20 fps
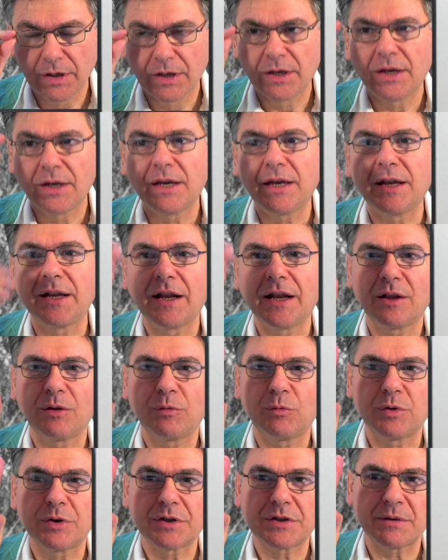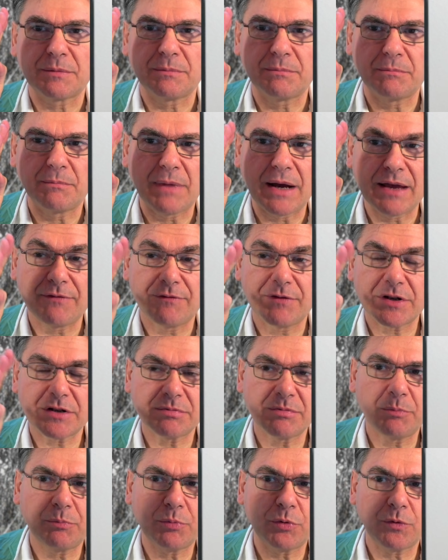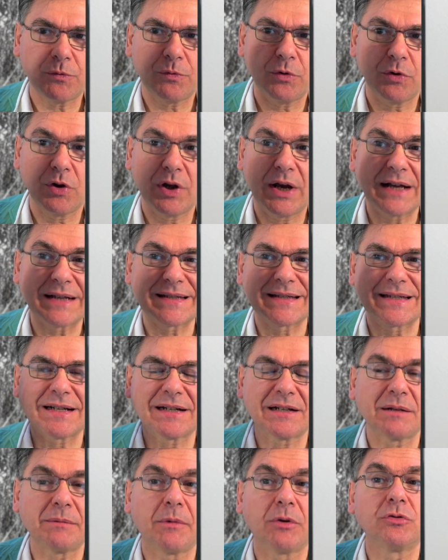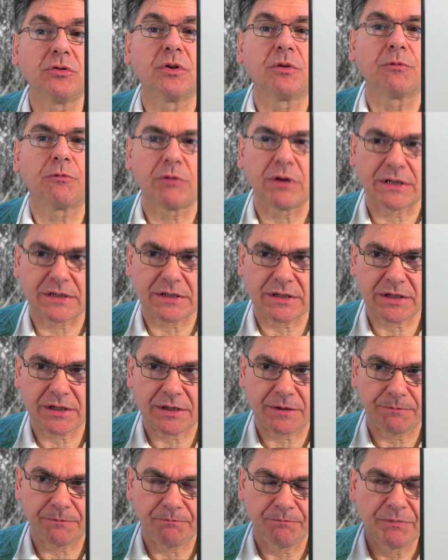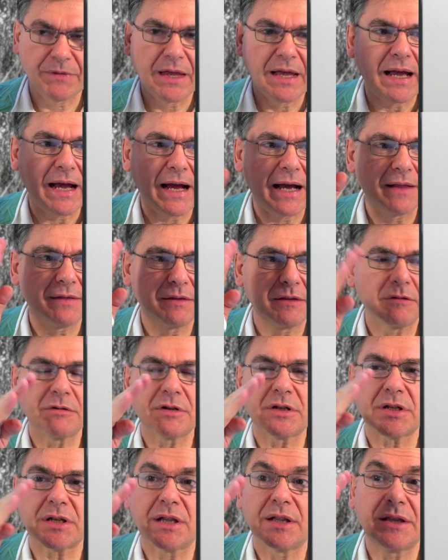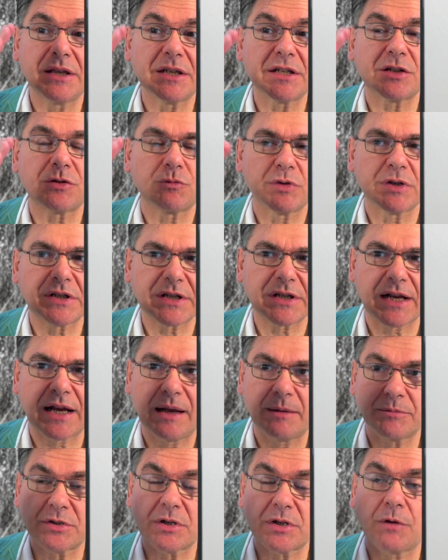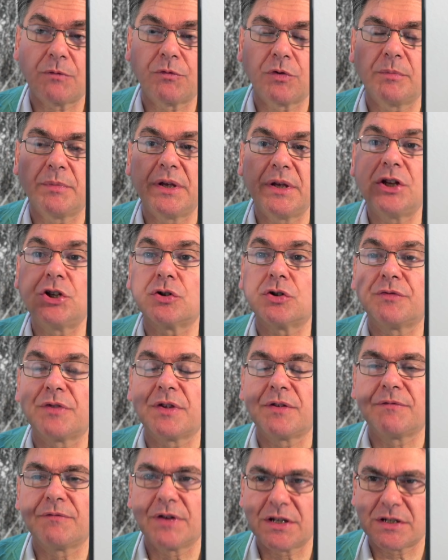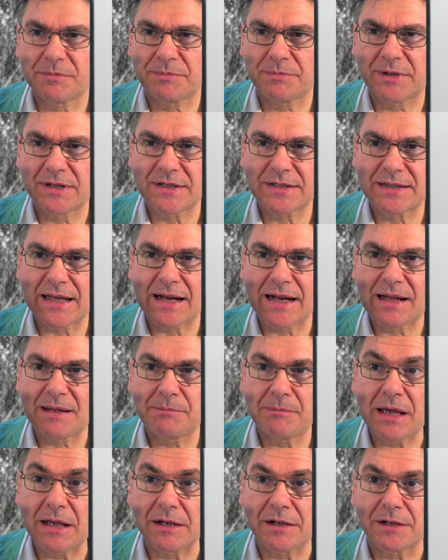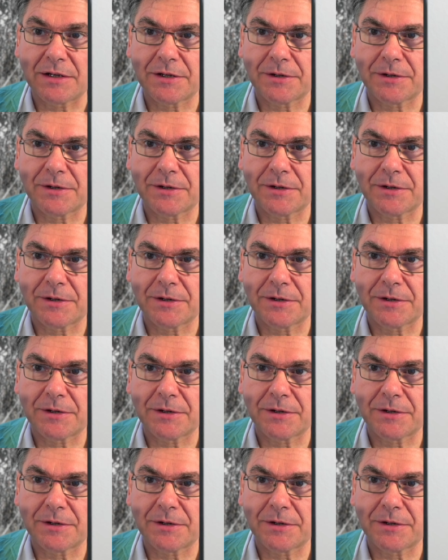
In other words, my investment portfolio has a certain amount of risk. And this risk comes from each of the investments that I make.